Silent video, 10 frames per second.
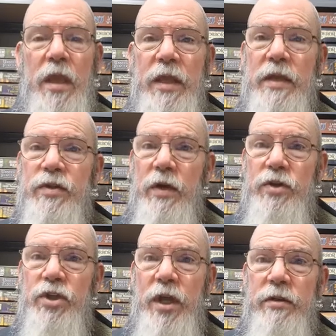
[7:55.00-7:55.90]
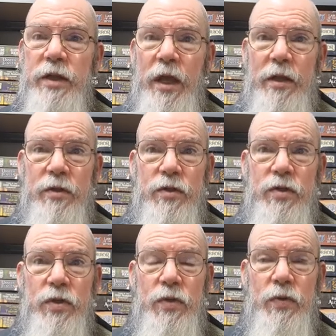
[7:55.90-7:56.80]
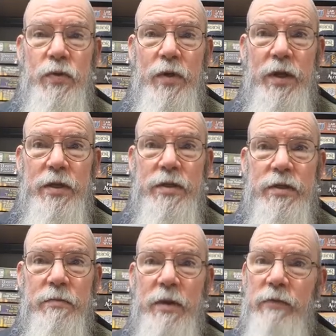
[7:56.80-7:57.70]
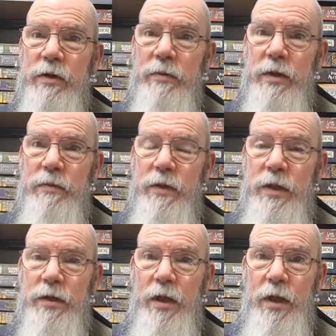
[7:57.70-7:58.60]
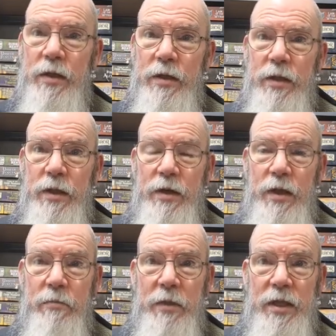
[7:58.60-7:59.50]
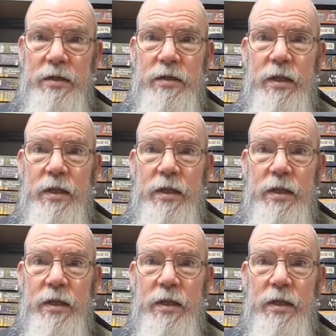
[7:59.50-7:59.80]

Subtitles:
yeah, so a shout out to some lovely people that I met,